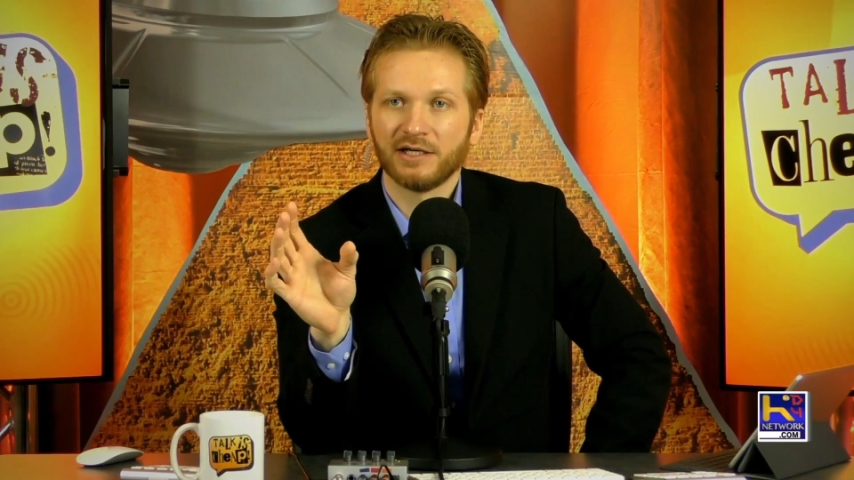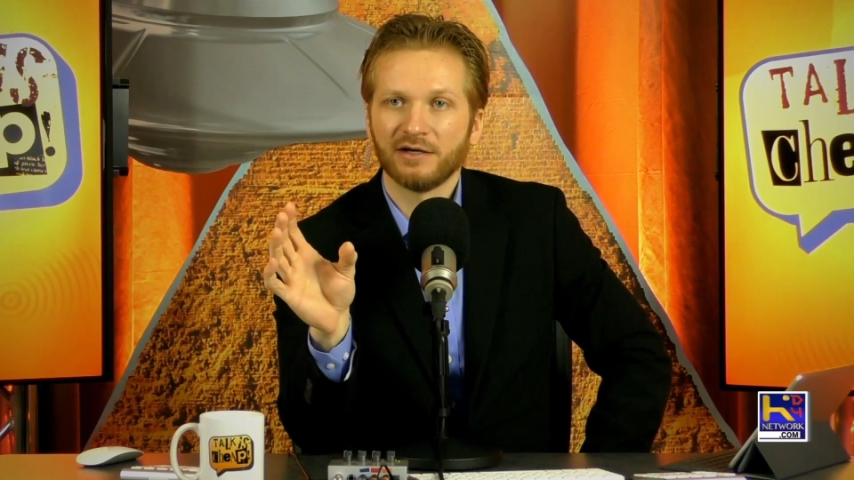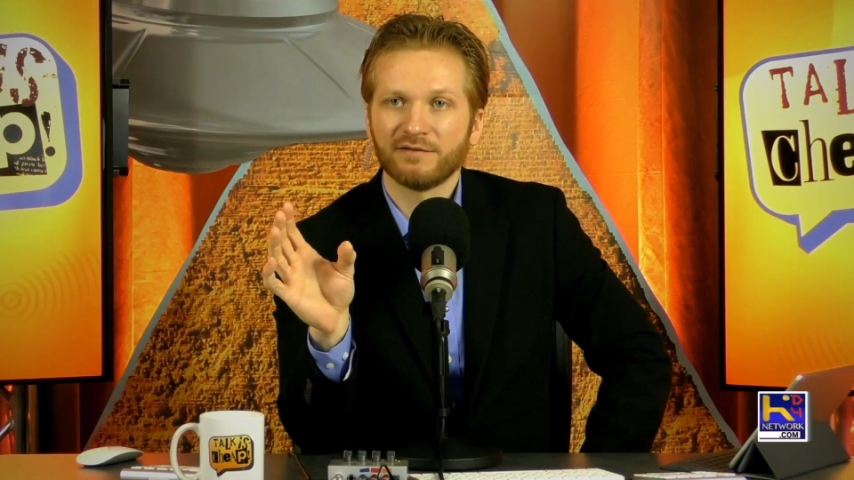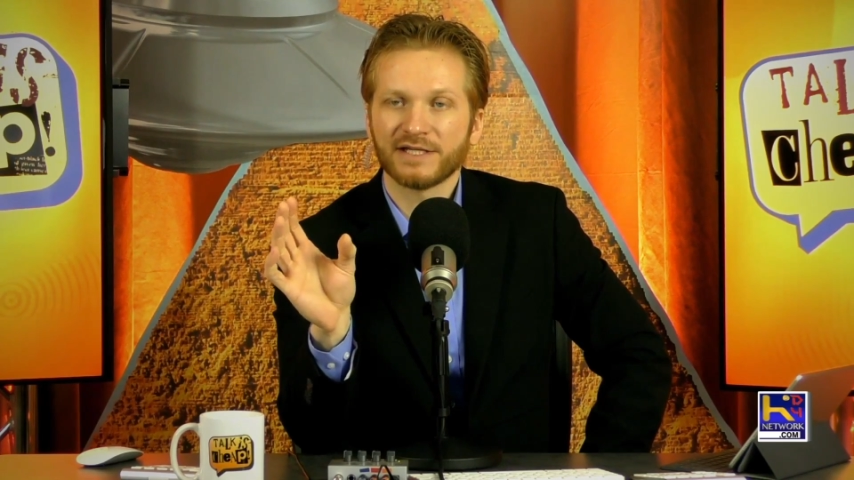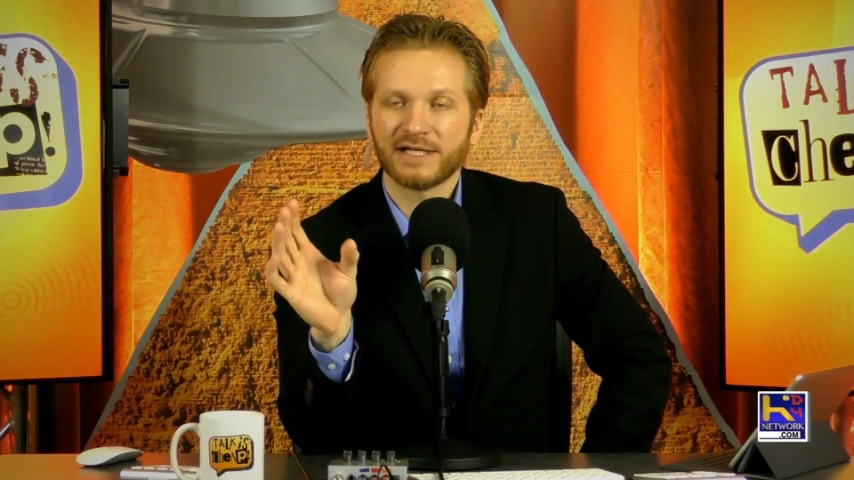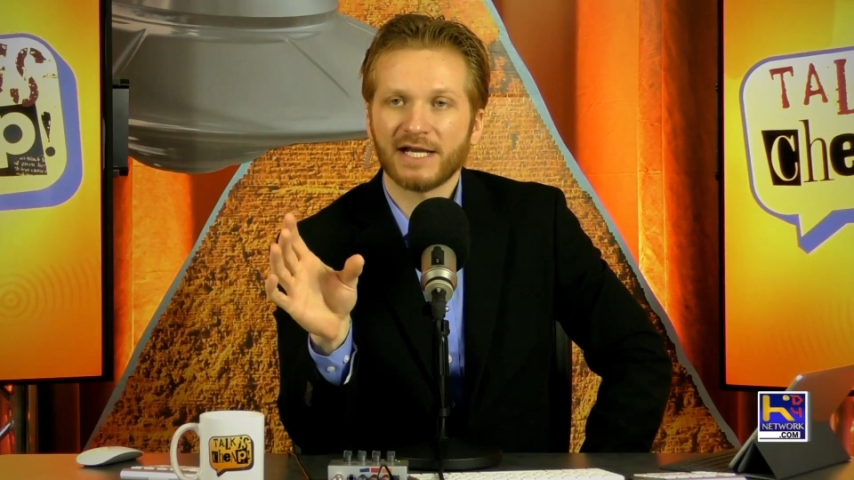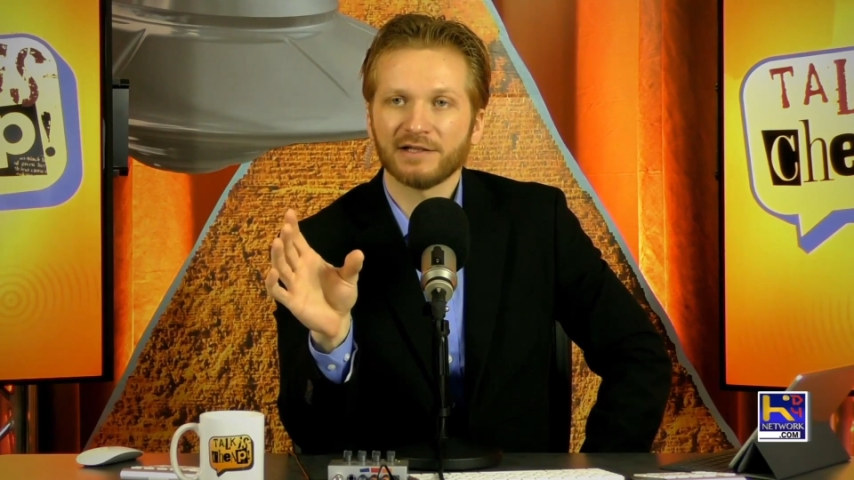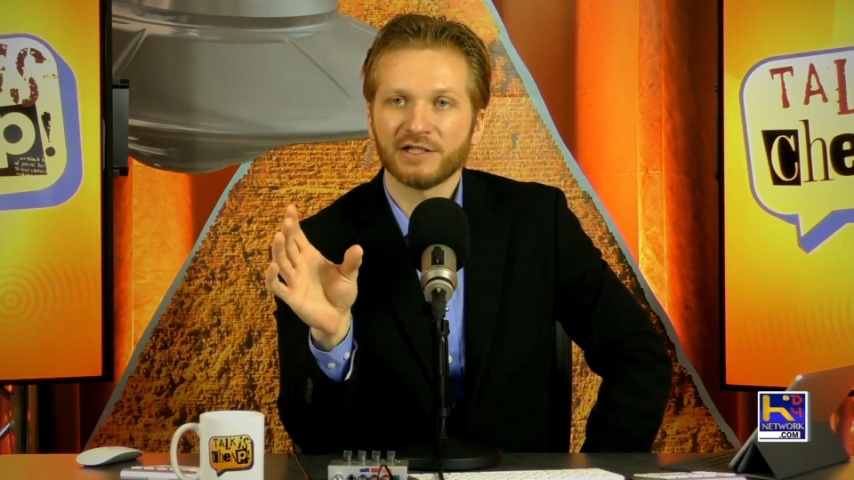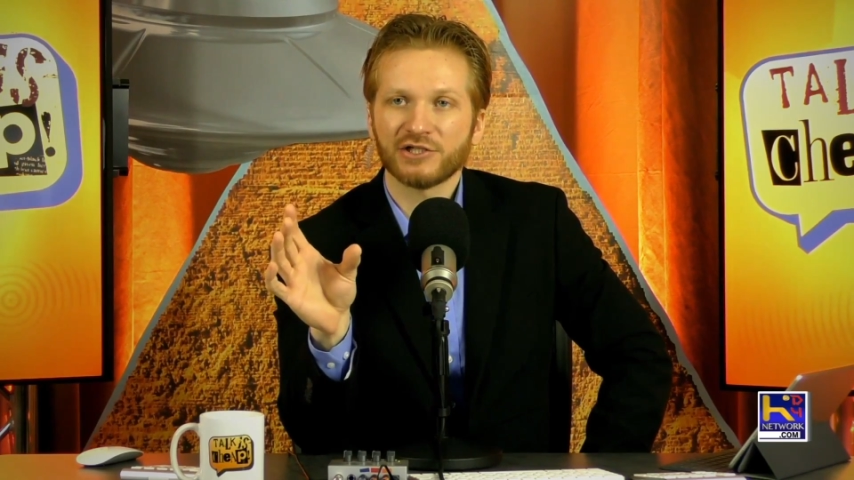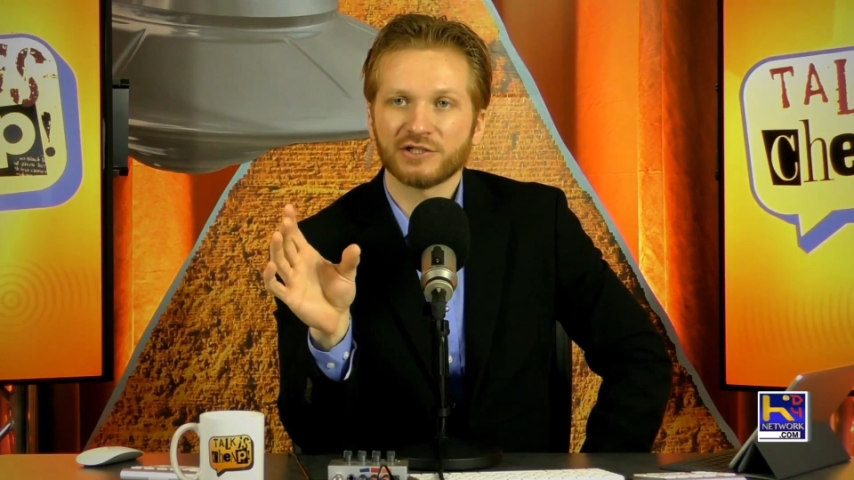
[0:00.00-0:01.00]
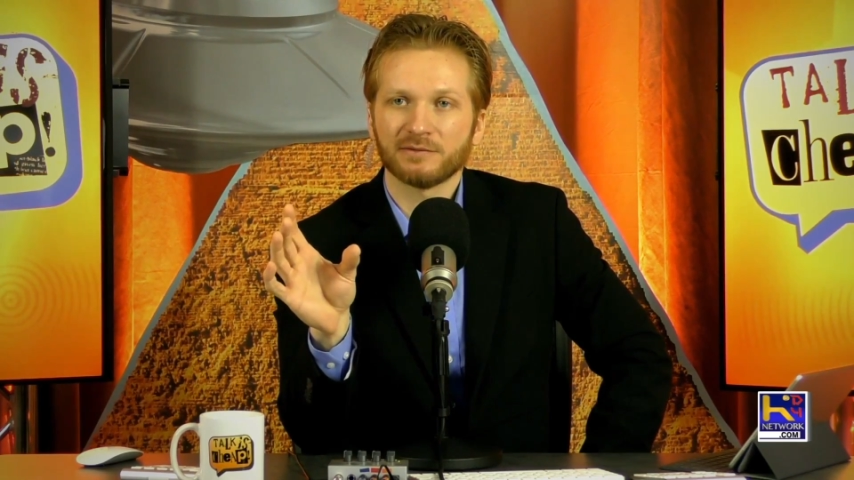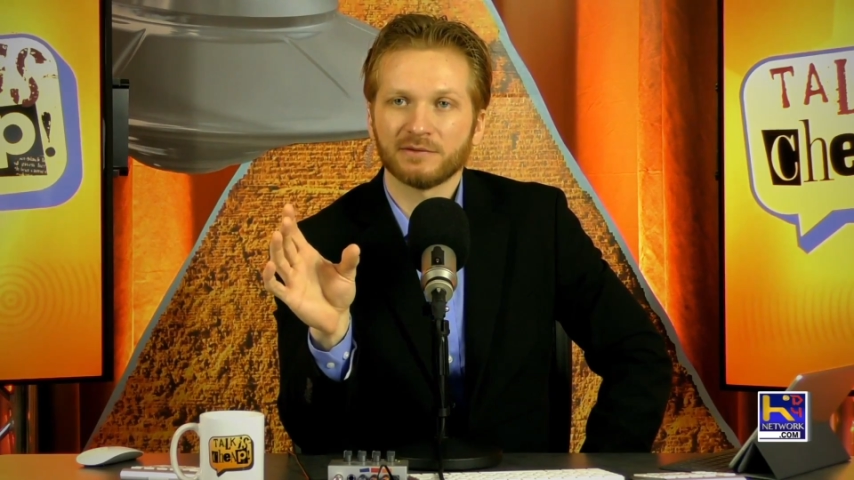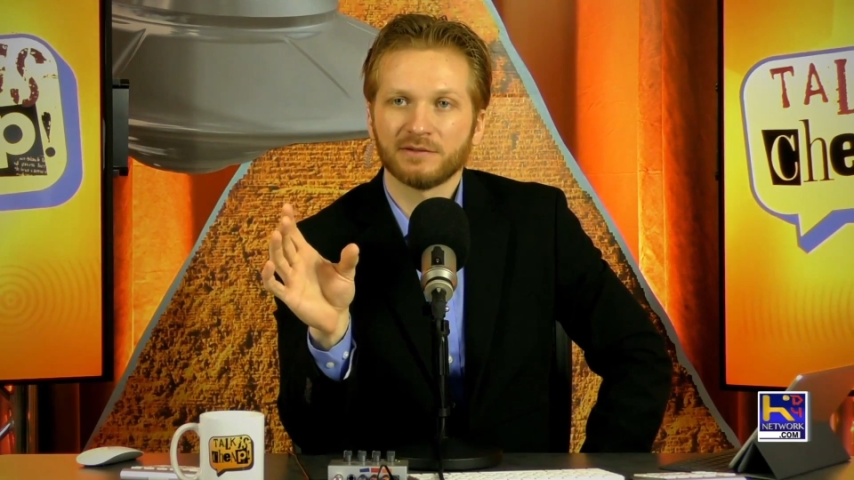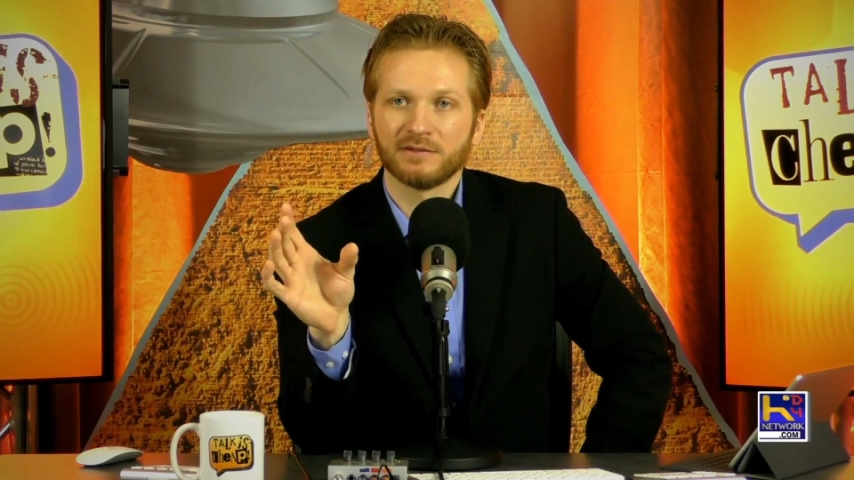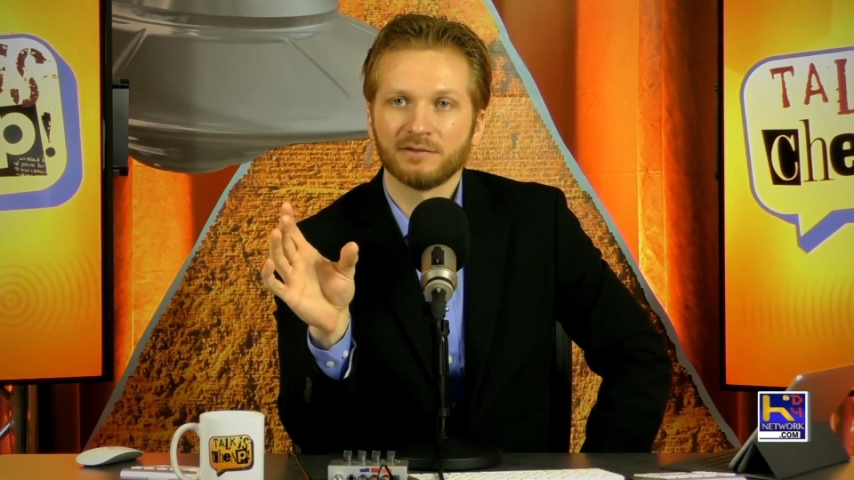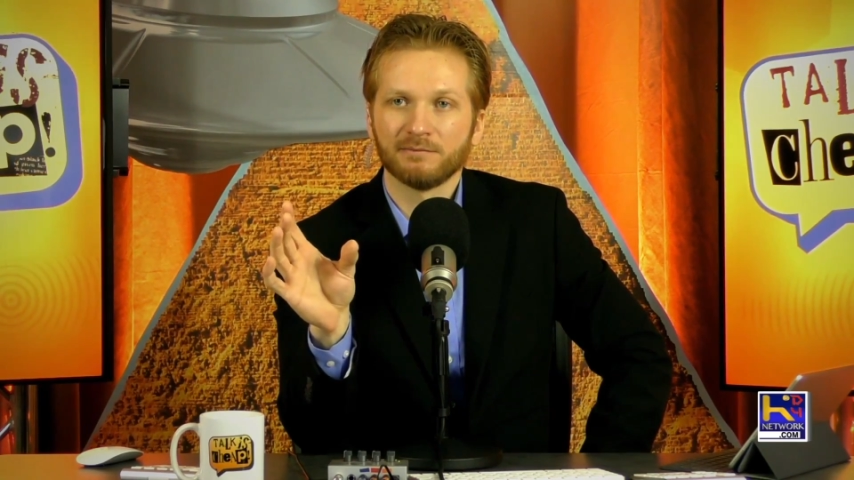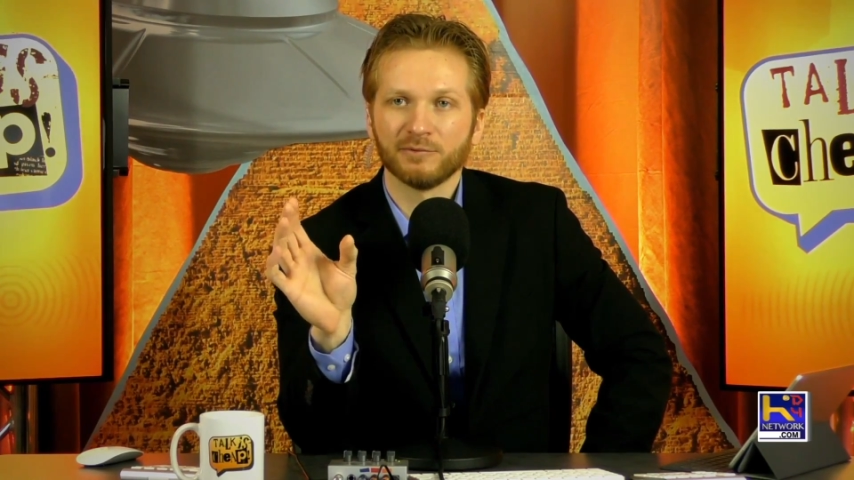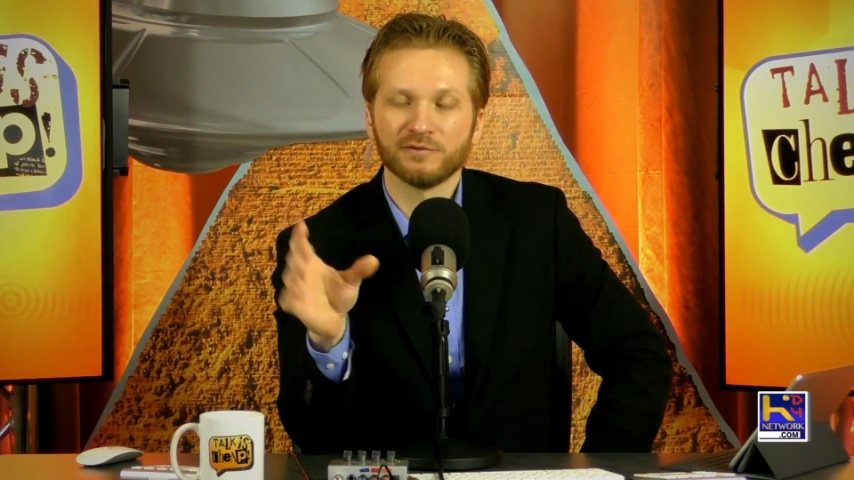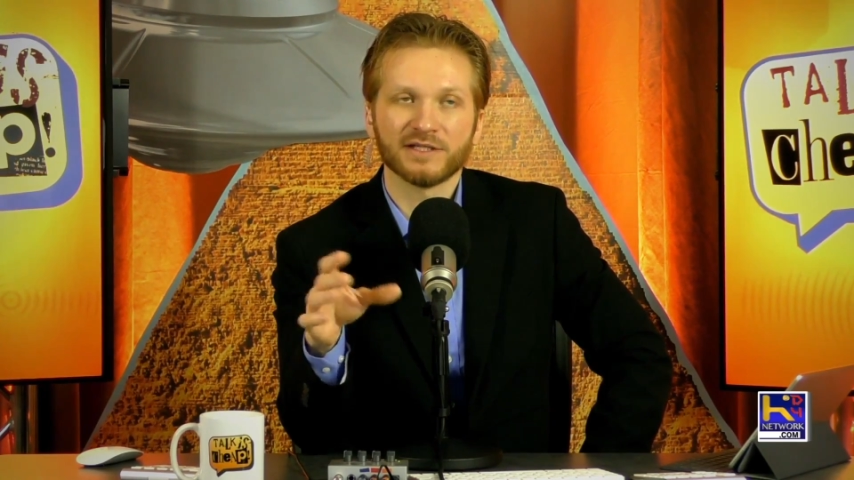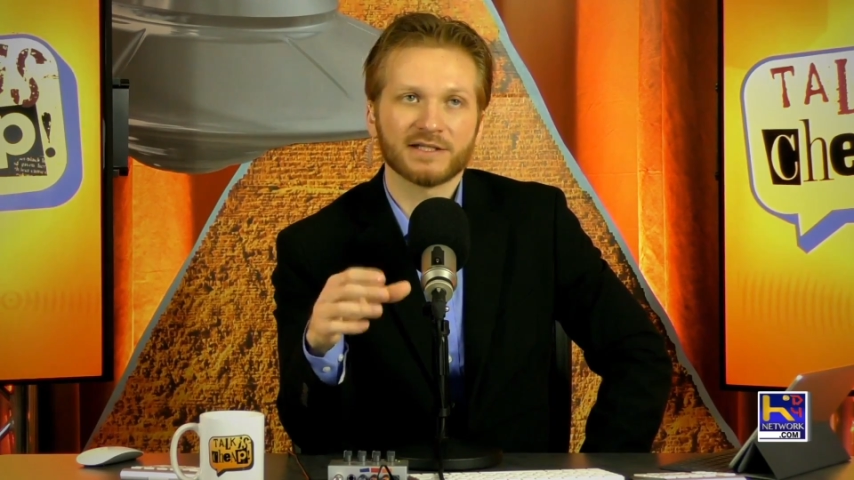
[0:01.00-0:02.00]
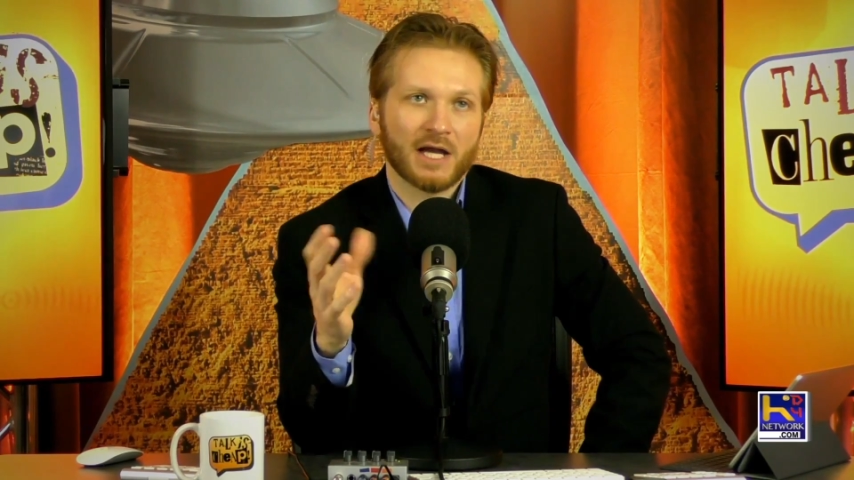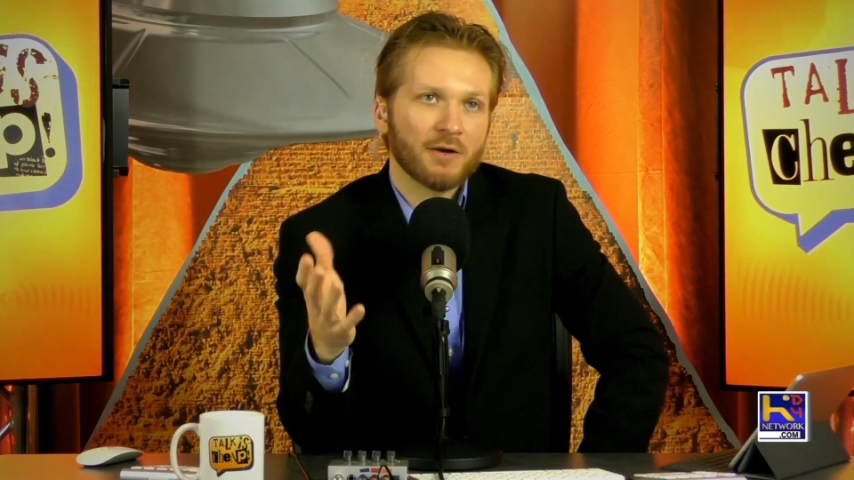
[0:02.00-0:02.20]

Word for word: of the Annihilation movie.